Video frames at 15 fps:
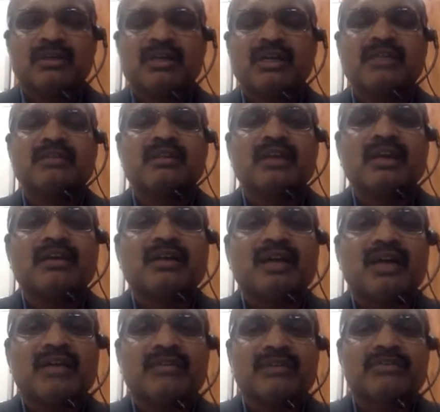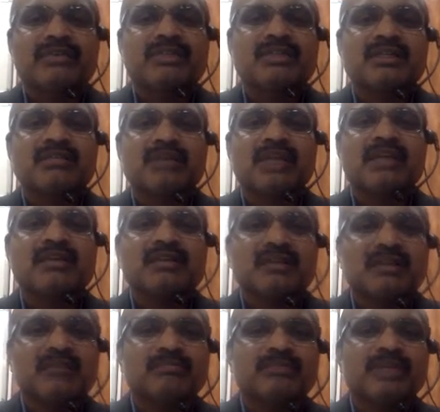it's like I have invested money in the
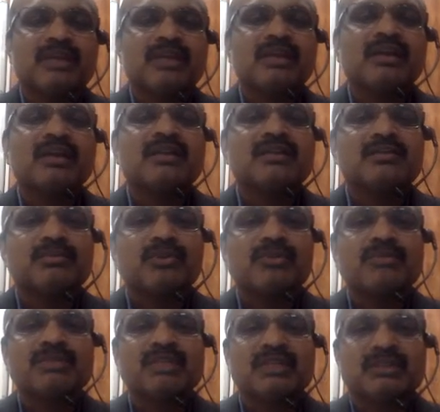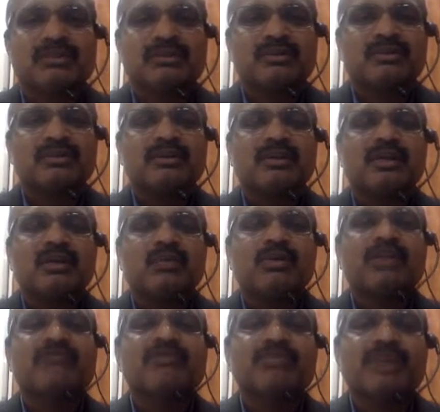company. It is a promissory note.
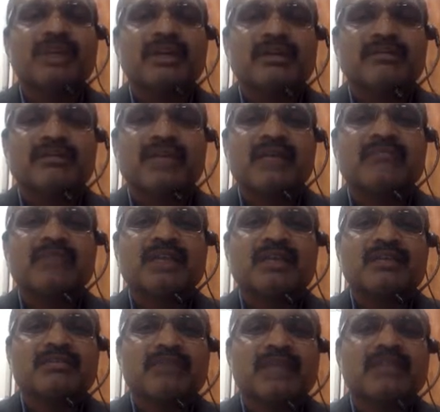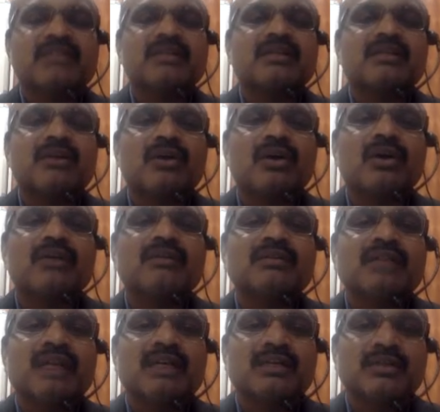Whatever period of time that is mentioned on
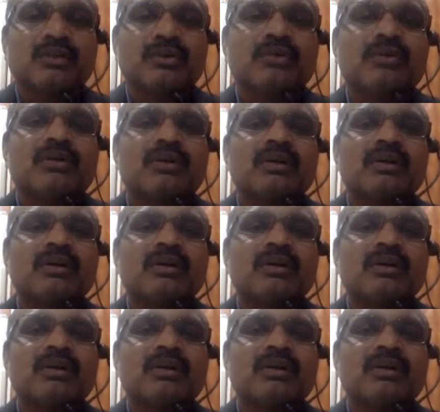that note